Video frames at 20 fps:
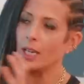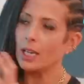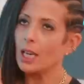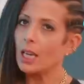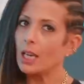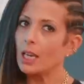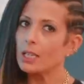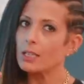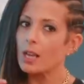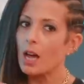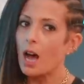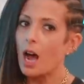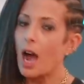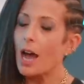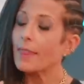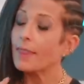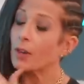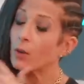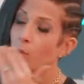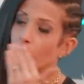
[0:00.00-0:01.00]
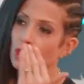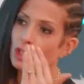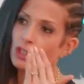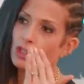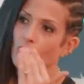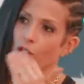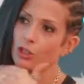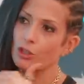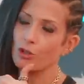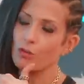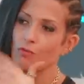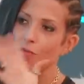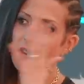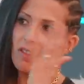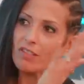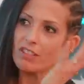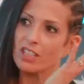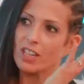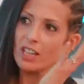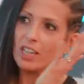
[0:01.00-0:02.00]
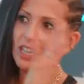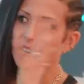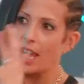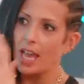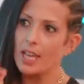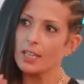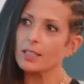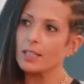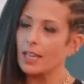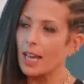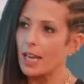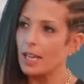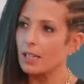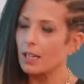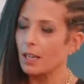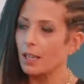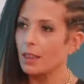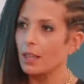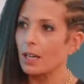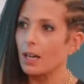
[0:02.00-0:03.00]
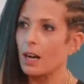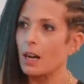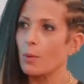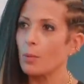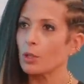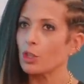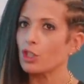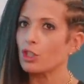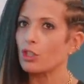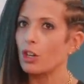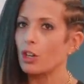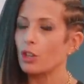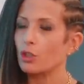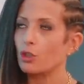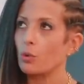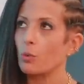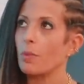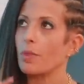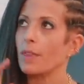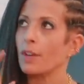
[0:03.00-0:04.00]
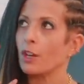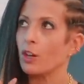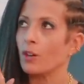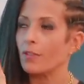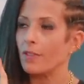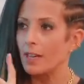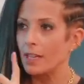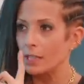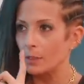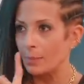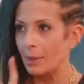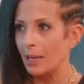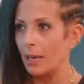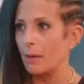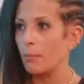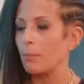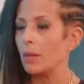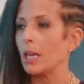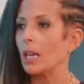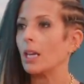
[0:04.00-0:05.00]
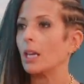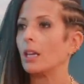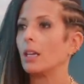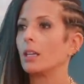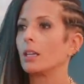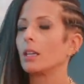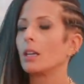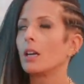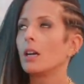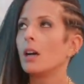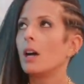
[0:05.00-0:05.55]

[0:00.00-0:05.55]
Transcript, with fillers: years, I think would start to rear its ugly head again. Mm. I think I would start to think of it as being me and